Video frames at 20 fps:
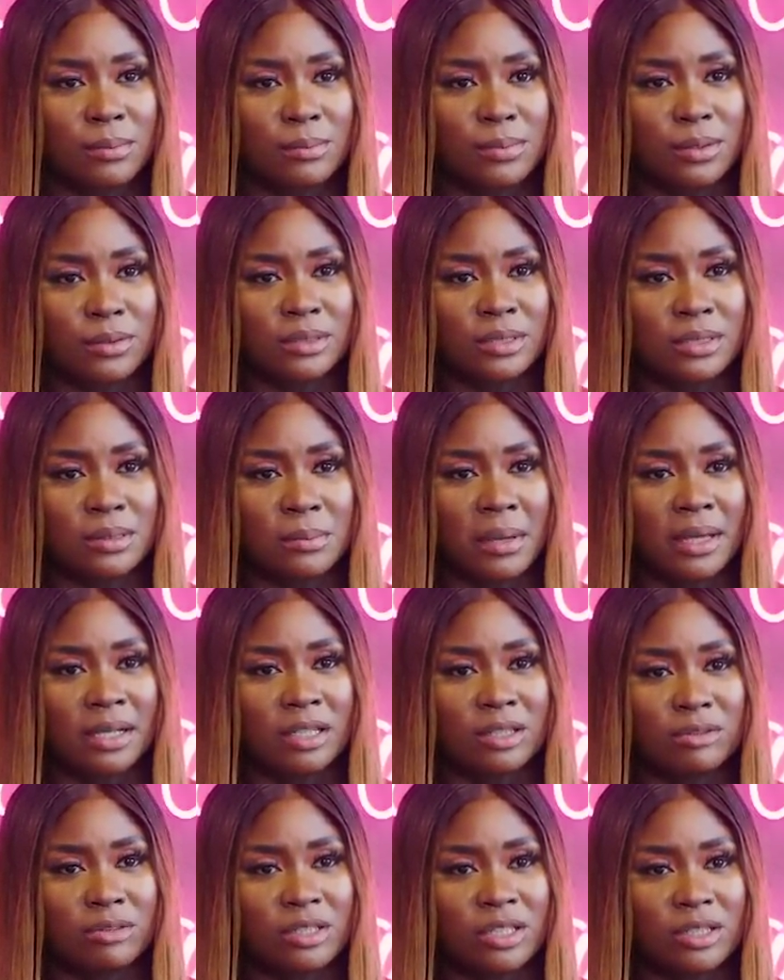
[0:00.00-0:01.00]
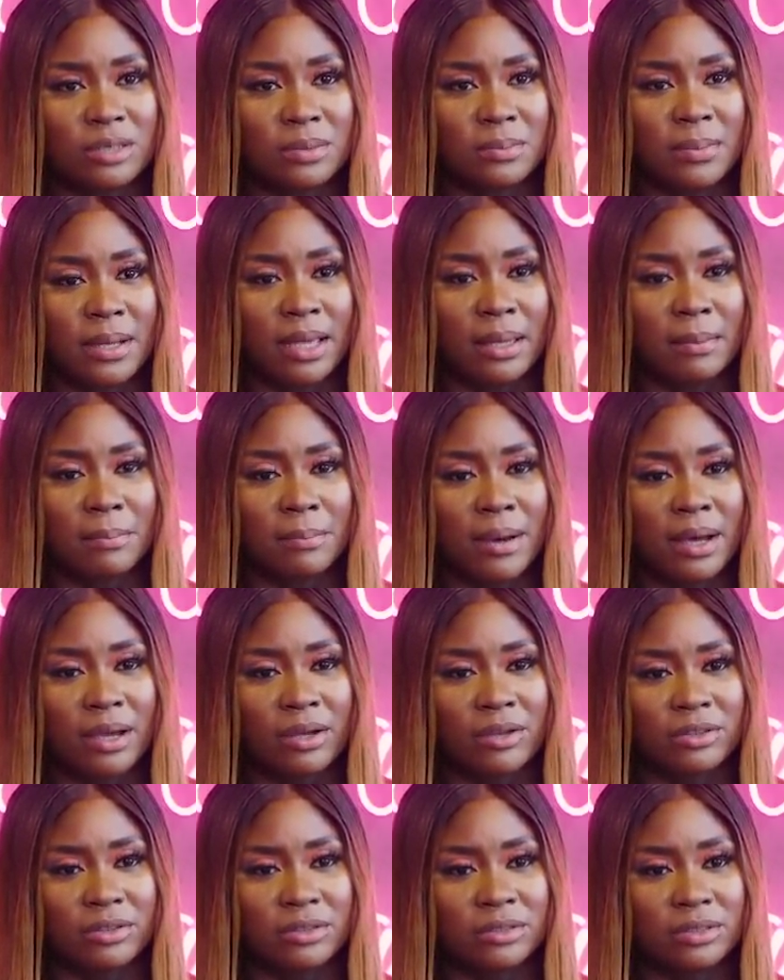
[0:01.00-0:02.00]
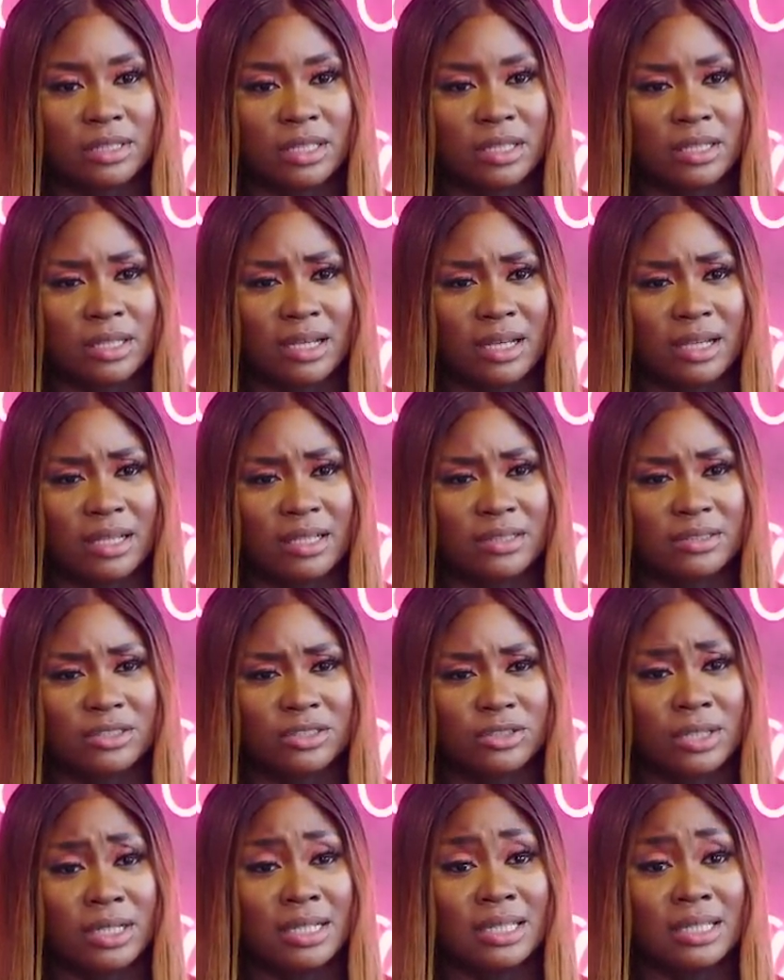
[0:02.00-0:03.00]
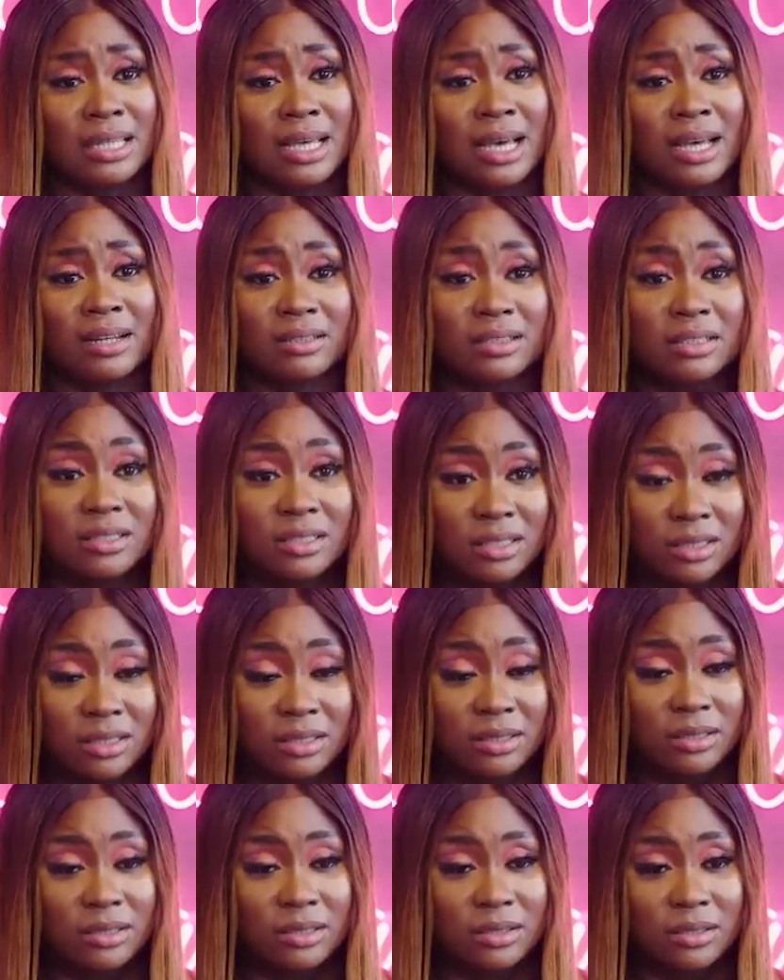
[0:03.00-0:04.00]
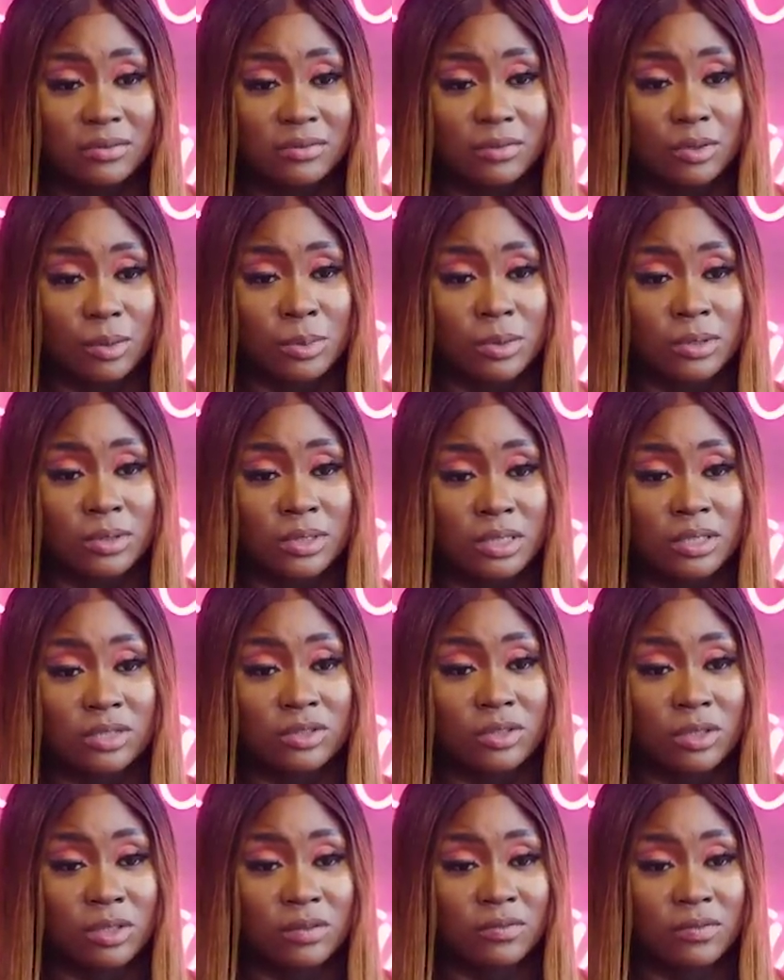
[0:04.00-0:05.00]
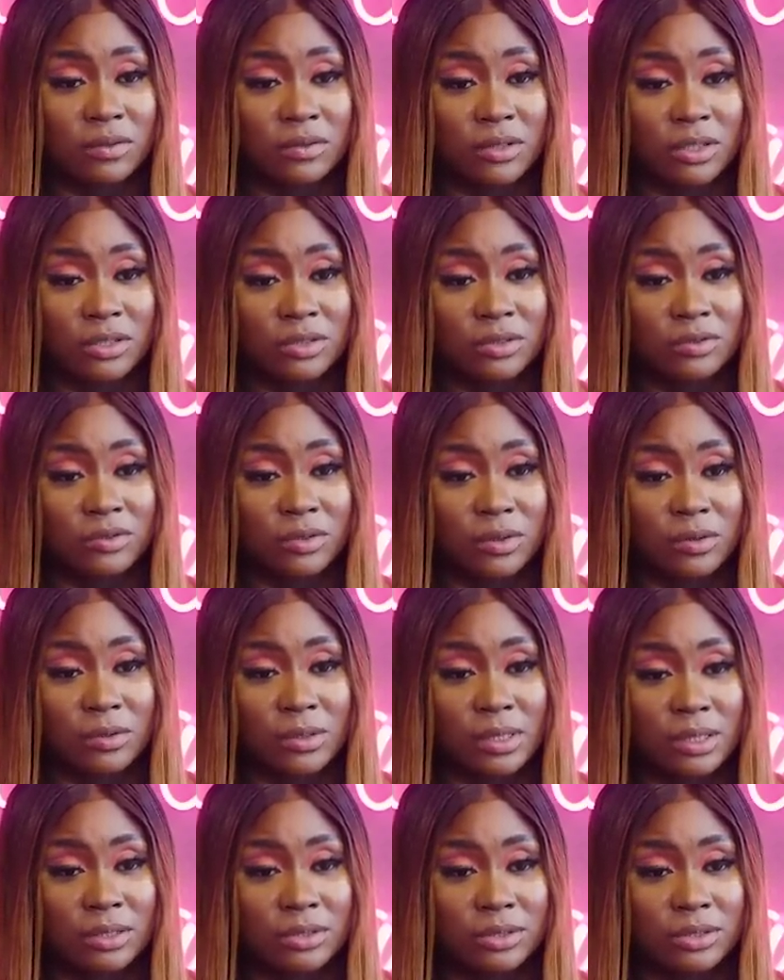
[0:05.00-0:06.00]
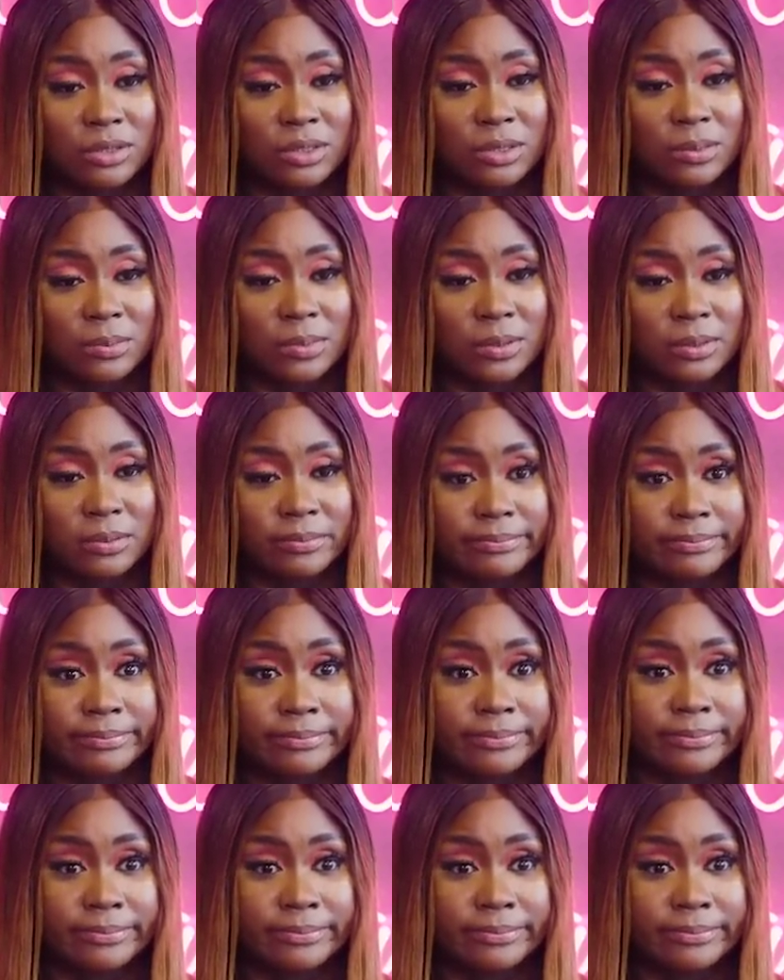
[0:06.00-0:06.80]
building my career, my empire, that I traded that for building a solid foundation for a relationship. And